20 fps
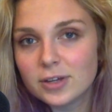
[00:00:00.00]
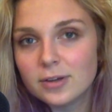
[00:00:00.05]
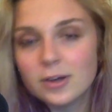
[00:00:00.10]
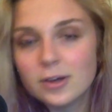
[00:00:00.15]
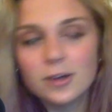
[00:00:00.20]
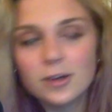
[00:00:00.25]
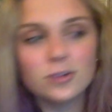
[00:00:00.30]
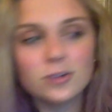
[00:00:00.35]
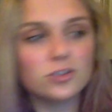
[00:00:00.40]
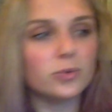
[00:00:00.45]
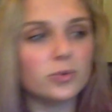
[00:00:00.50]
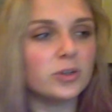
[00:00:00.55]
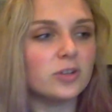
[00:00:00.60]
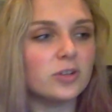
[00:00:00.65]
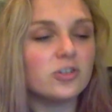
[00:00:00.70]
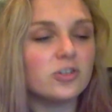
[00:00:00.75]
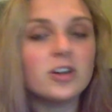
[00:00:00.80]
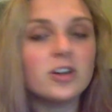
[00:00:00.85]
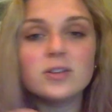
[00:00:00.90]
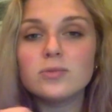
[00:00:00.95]
So when you're
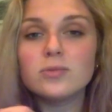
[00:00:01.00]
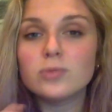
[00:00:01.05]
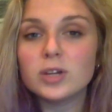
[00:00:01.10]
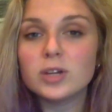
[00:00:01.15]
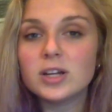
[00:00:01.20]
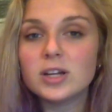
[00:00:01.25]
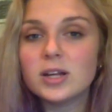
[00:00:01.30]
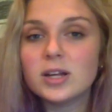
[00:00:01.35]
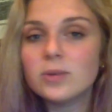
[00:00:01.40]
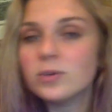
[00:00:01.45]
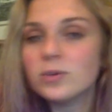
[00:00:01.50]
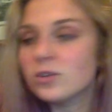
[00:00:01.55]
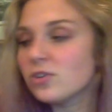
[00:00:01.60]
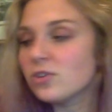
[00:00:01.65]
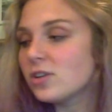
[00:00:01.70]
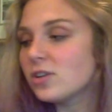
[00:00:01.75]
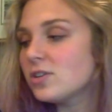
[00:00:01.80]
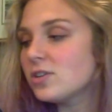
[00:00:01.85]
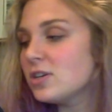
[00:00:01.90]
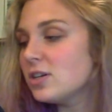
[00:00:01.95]
done reading, when you're done
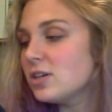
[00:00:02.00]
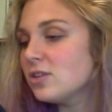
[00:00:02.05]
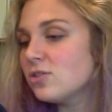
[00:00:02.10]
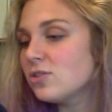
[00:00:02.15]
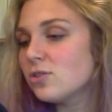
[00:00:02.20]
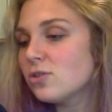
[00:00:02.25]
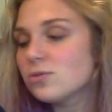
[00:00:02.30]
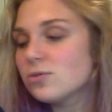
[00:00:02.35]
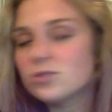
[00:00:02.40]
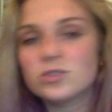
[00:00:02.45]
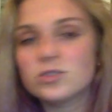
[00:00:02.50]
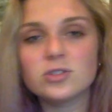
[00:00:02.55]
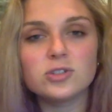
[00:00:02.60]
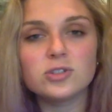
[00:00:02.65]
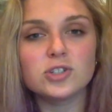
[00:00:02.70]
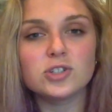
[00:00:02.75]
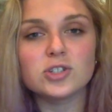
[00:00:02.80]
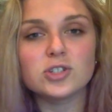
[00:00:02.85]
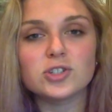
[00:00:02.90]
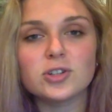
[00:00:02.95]
taking notes,
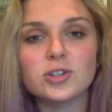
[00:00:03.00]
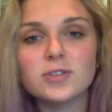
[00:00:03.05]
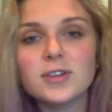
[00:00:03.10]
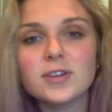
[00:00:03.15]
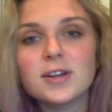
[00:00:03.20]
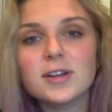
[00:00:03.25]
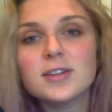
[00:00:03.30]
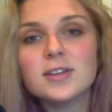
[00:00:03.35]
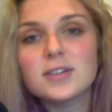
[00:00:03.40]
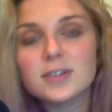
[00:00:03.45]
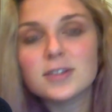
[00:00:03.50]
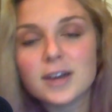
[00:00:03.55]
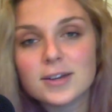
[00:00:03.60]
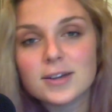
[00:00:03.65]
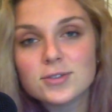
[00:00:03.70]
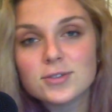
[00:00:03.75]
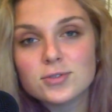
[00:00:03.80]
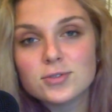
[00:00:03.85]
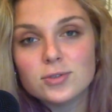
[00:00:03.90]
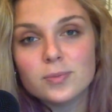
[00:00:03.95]
just turn that into
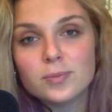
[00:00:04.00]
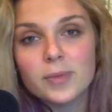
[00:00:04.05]
Classroom,